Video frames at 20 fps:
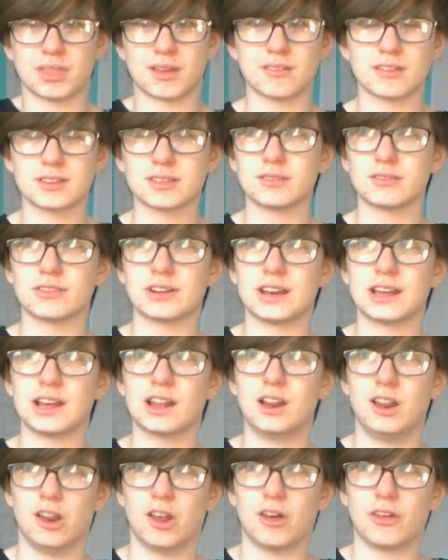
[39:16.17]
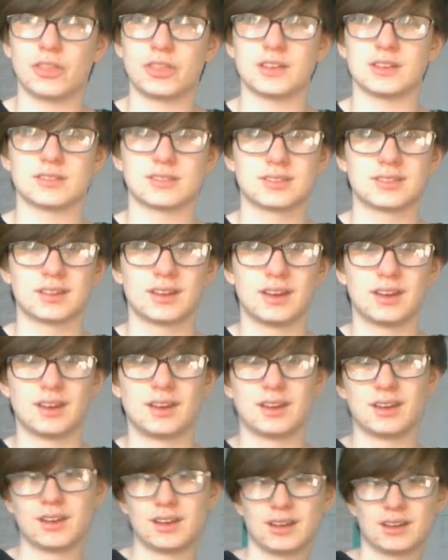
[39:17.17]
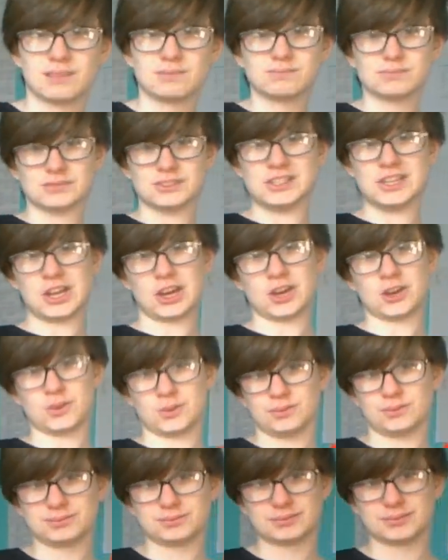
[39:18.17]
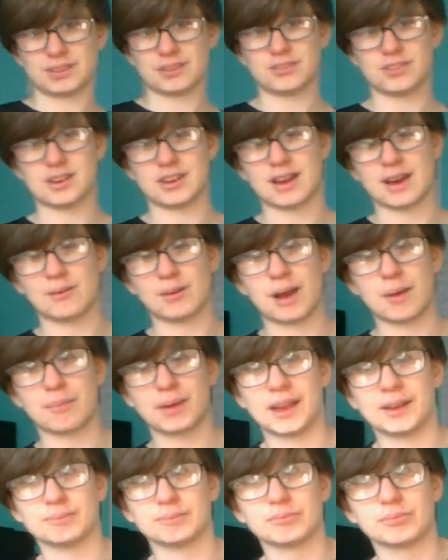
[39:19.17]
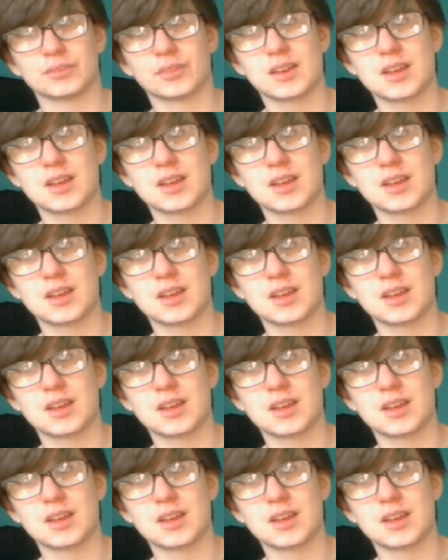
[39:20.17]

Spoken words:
There isn't really a lot that's new, if you get what I mean.